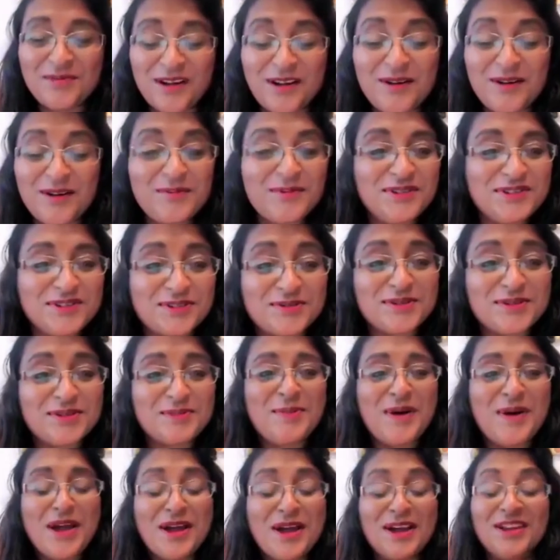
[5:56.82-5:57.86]
I'm sort
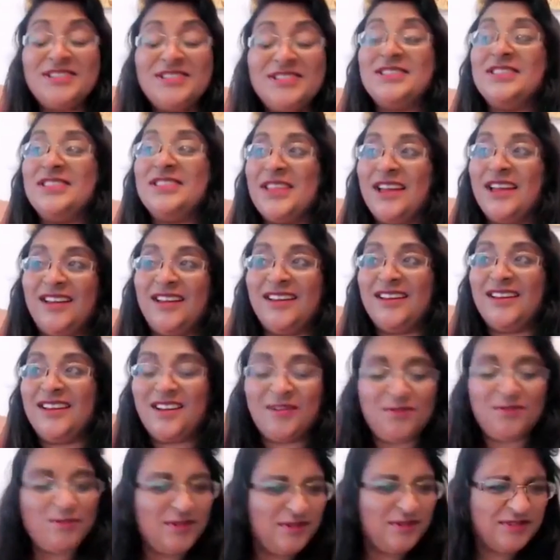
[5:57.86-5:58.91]
of person that
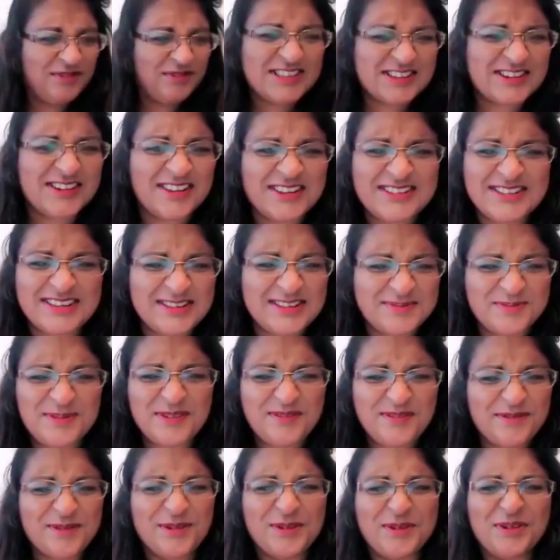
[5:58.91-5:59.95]
we've discussed this
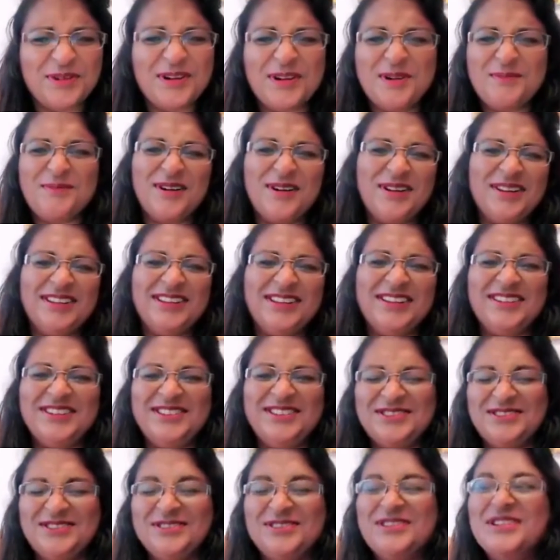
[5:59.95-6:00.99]
before. Come on,
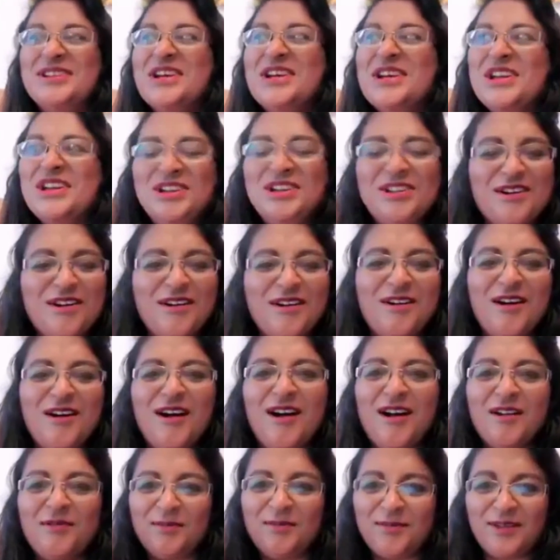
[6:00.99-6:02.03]
Nigel. You know,
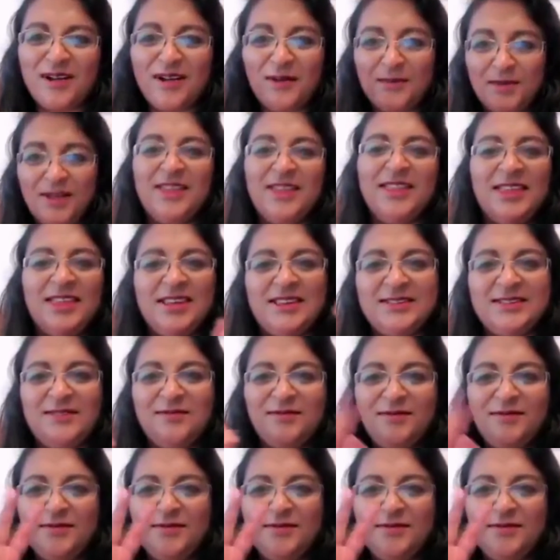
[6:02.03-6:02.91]
I'm like this. I'm